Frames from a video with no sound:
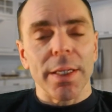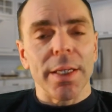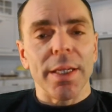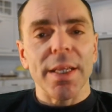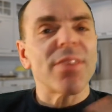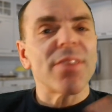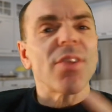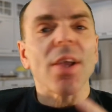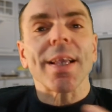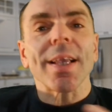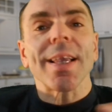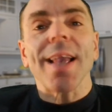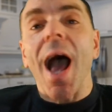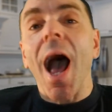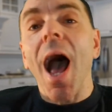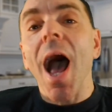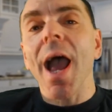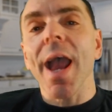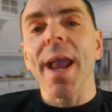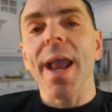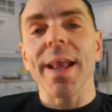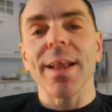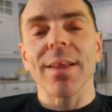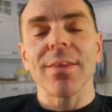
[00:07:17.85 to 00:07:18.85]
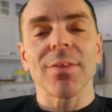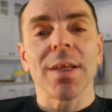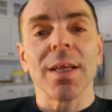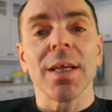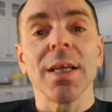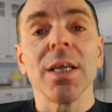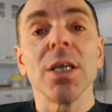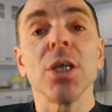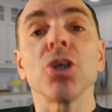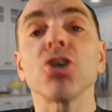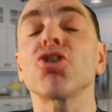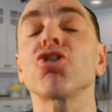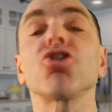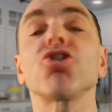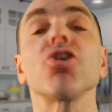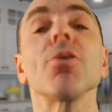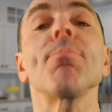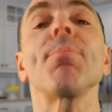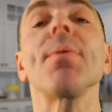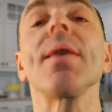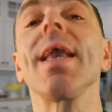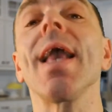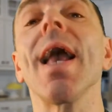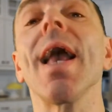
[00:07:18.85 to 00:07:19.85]
It's a guy. She
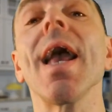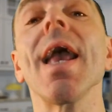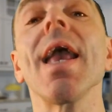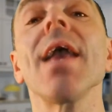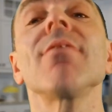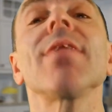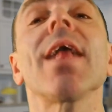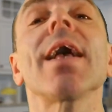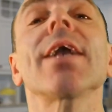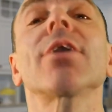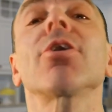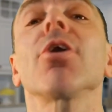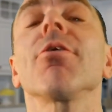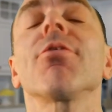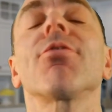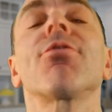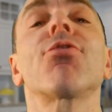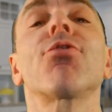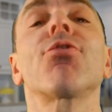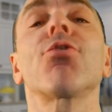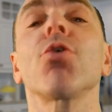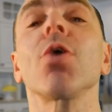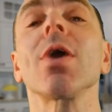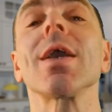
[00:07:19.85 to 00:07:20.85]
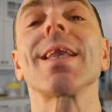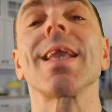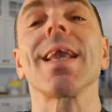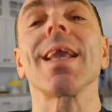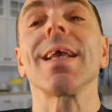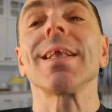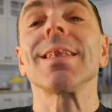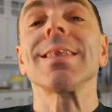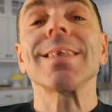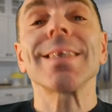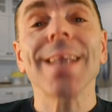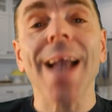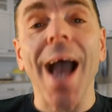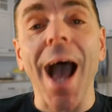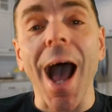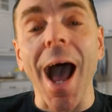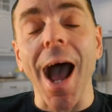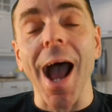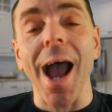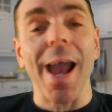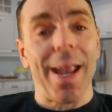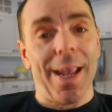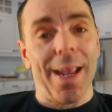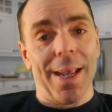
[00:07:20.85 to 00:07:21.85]
behaved like a freaking
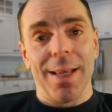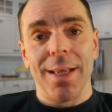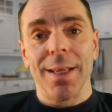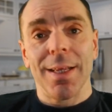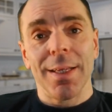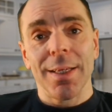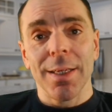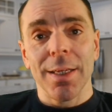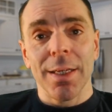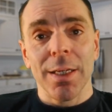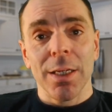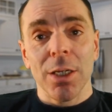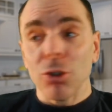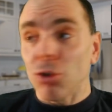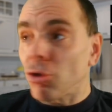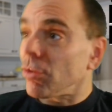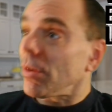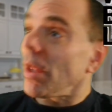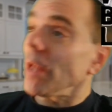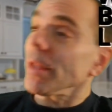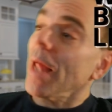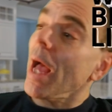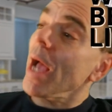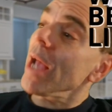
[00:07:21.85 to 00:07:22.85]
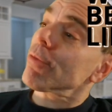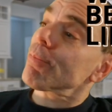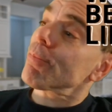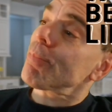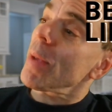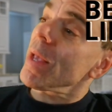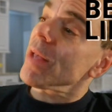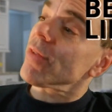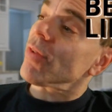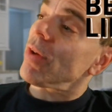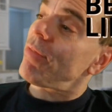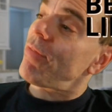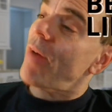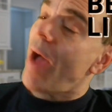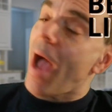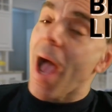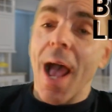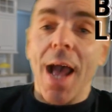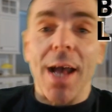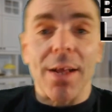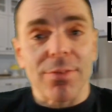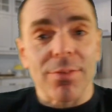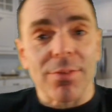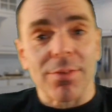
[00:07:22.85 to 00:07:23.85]
guy. She's a nice piece of
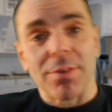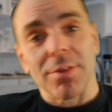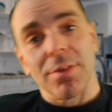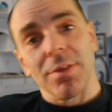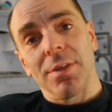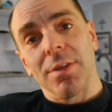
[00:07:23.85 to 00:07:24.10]
ass.